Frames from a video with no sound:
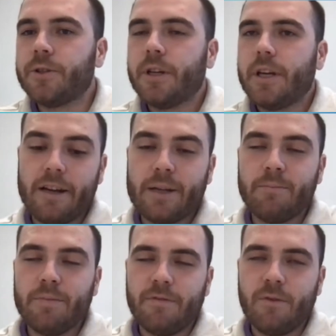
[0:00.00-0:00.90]

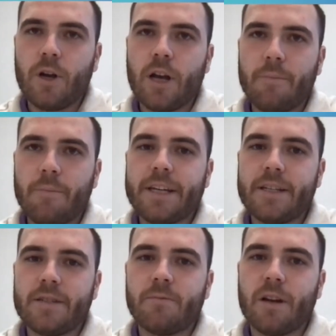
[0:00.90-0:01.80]
Preparing before coming
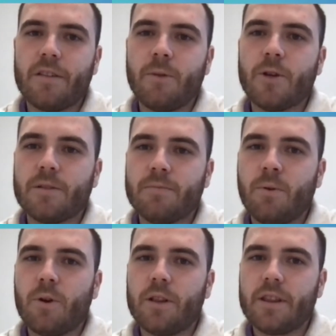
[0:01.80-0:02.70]
is one of the most
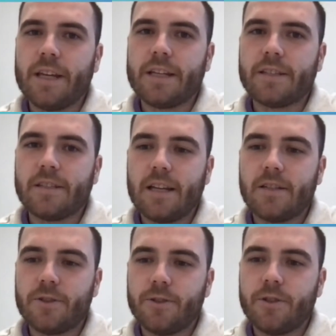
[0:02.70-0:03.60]
important things
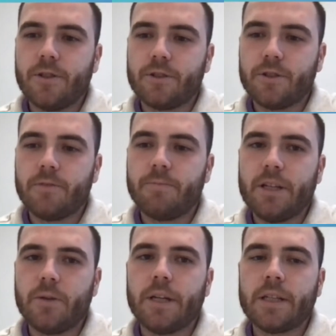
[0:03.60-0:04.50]
that students should be
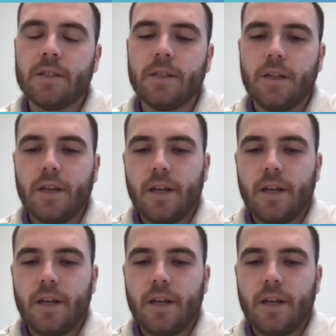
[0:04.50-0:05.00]
doing.